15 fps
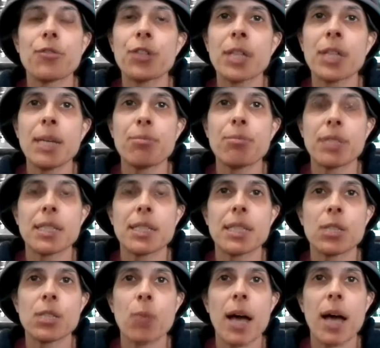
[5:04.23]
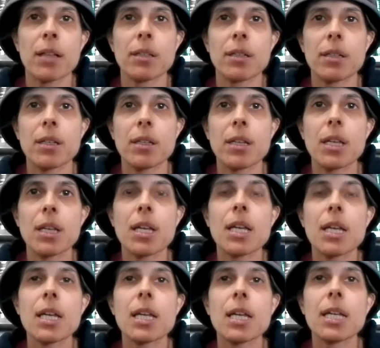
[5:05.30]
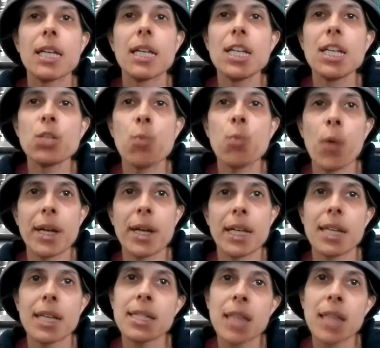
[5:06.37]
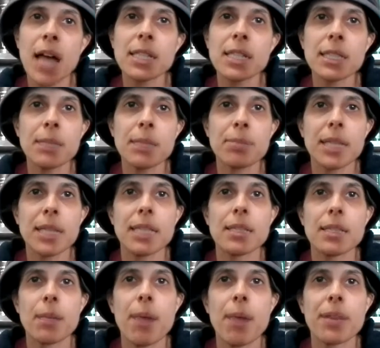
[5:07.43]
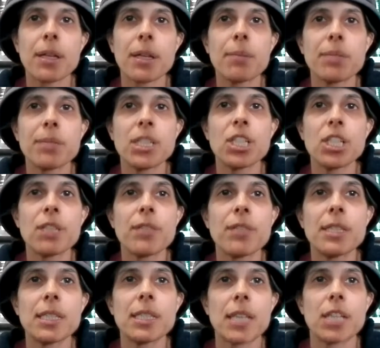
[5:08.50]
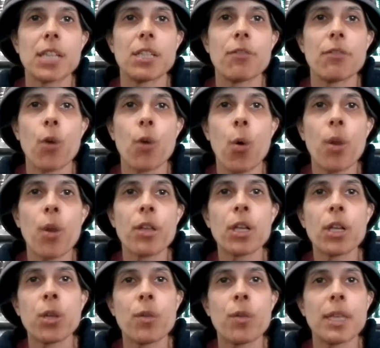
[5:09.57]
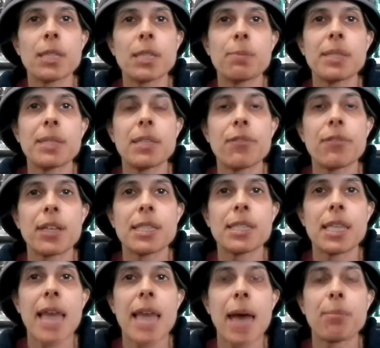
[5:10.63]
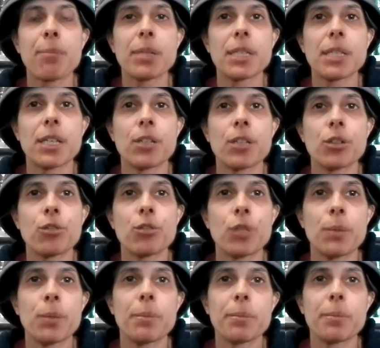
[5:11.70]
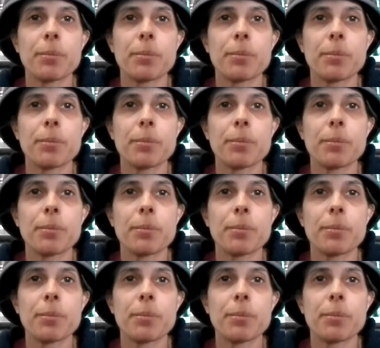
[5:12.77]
for lay priests as well. Each warning is logically placed upon the completion of the discussion of all the clothing specific to that particular group.